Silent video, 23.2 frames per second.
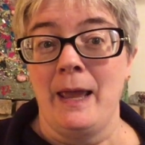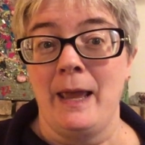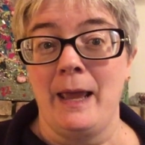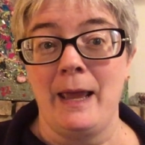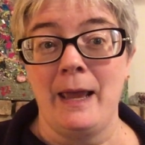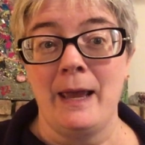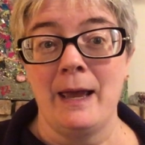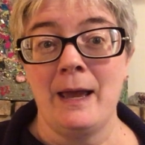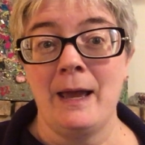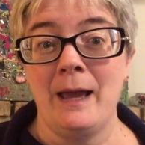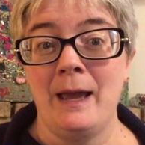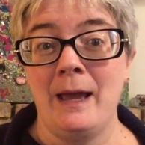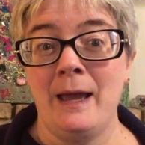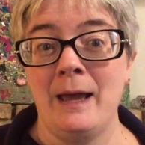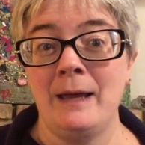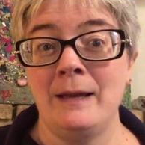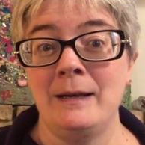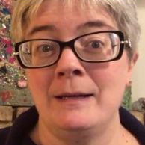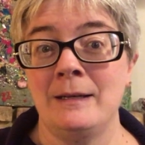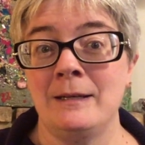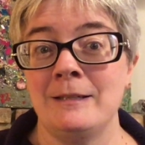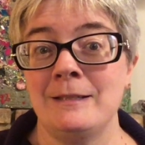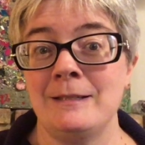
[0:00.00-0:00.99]

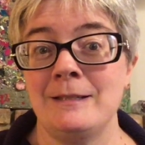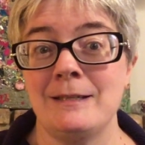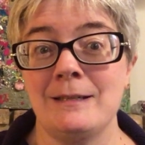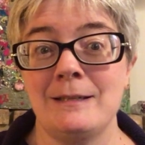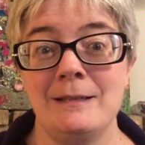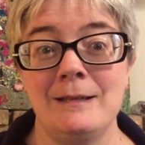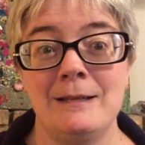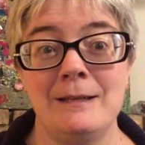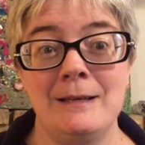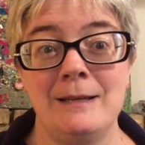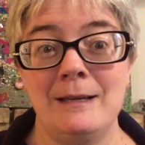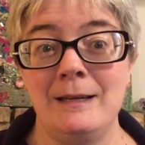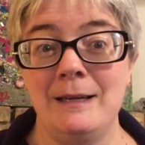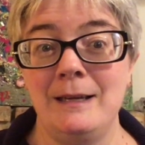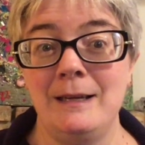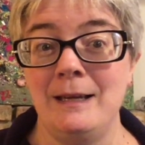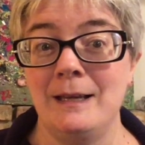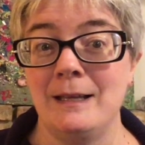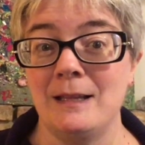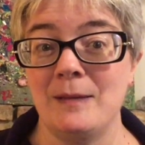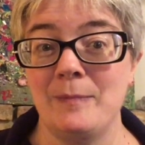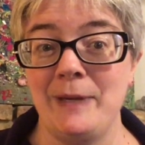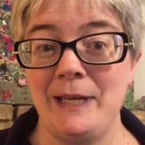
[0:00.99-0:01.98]
And
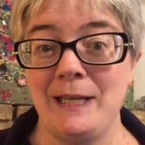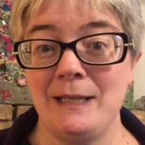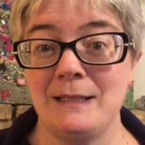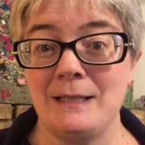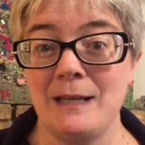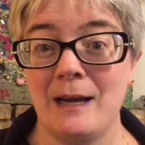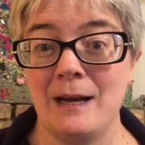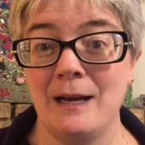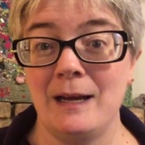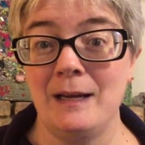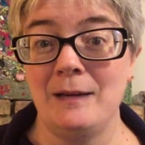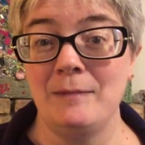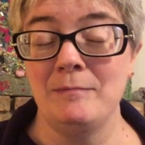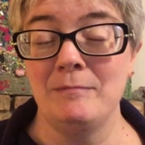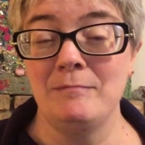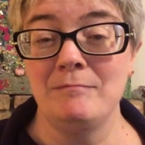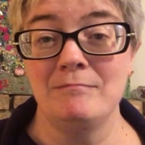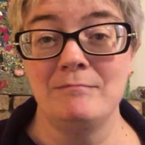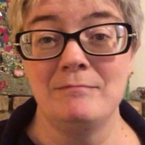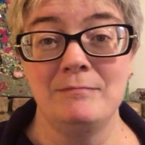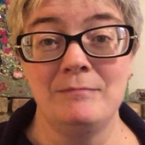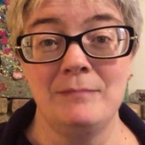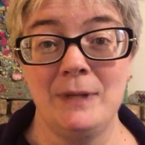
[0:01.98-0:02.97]
in the meantime,
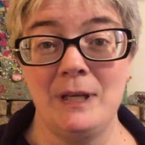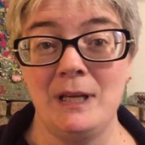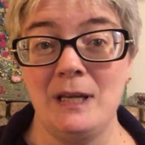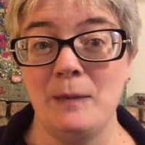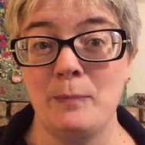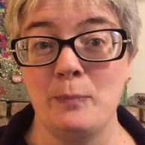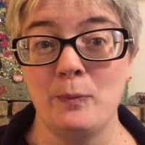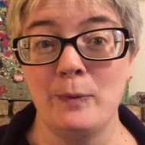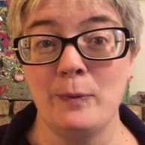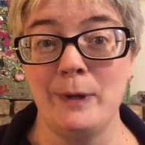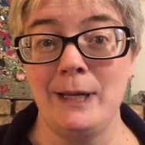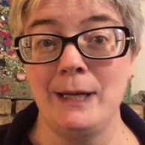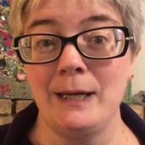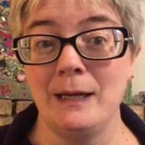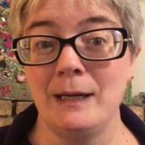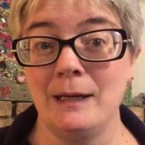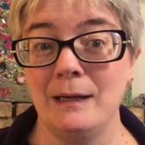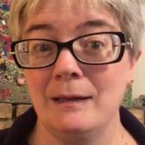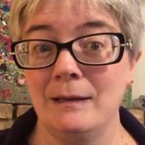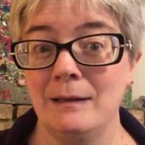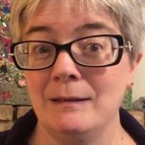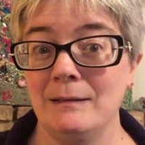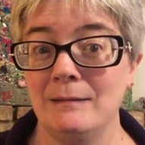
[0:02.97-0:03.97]
keep
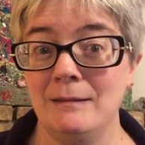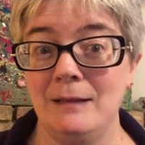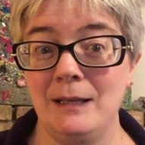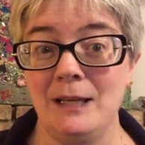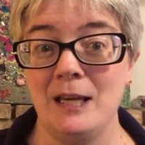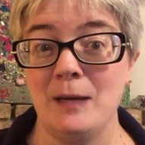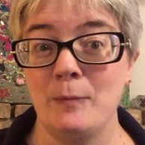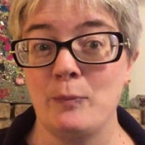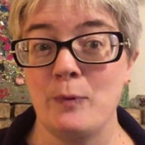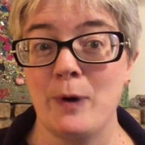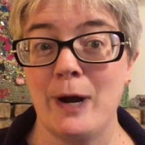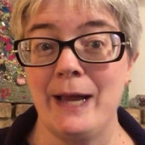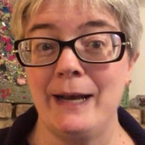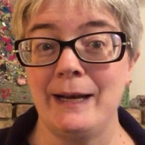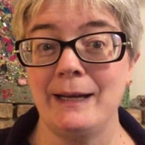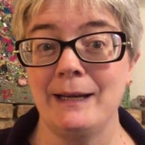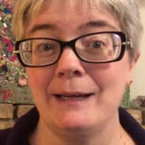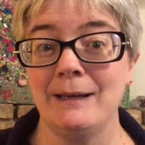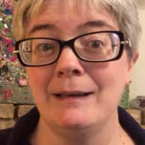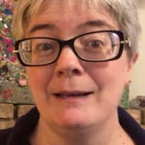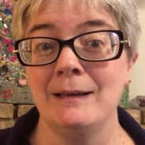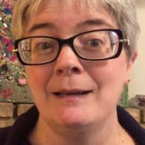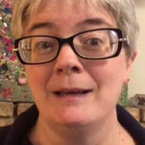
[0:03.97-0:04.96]
reading, keep
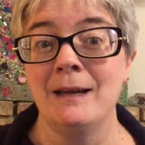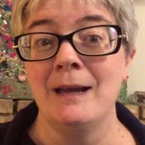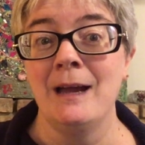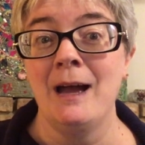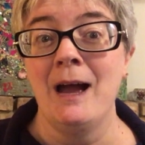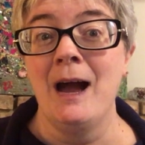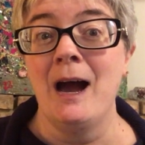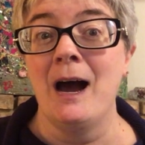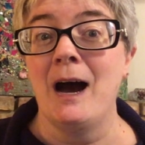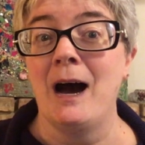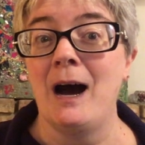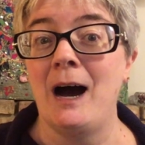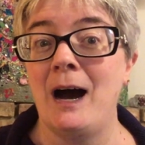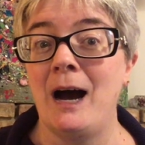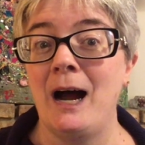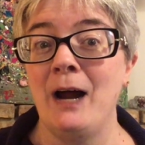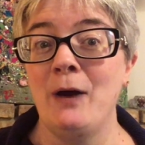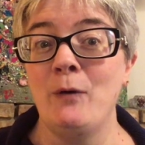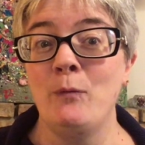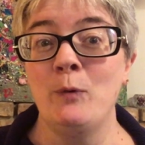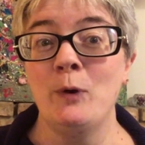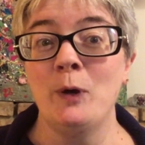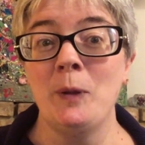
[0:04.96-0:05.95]
writing.
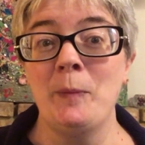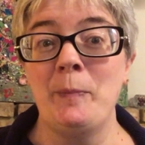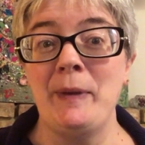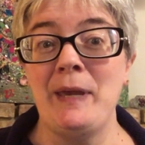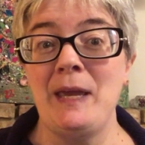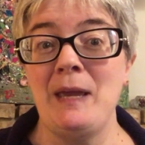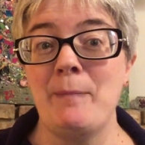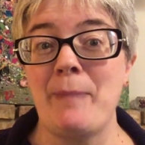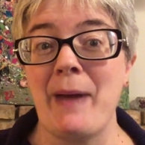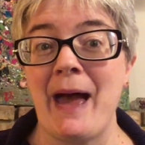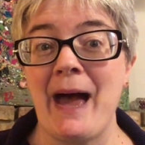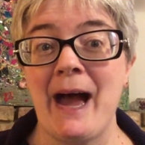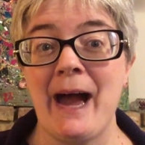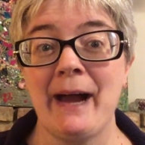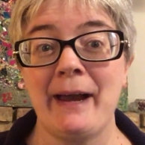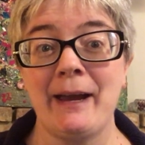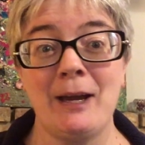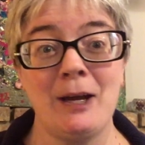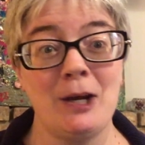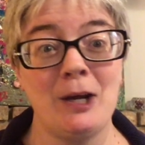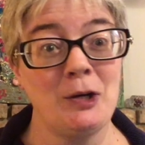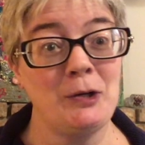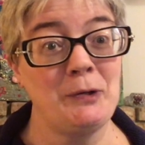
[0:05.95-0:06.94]
I will be
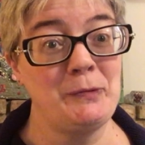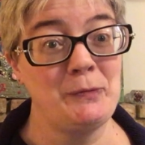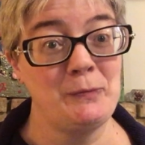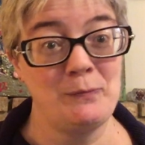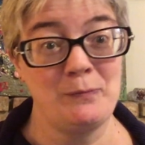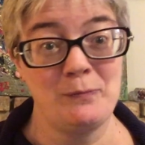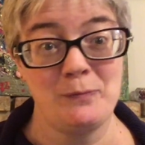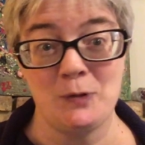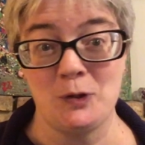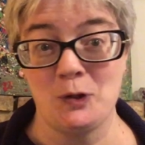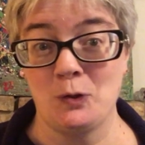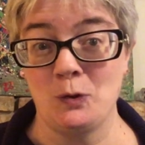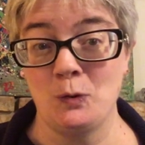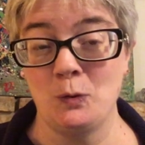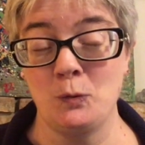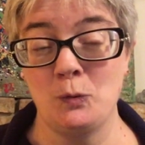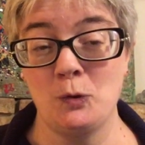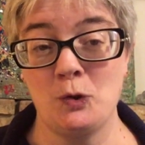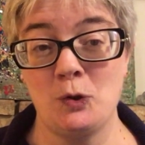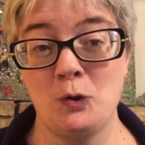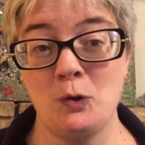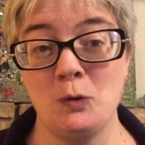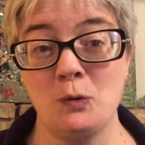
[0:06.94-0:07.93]
back soon.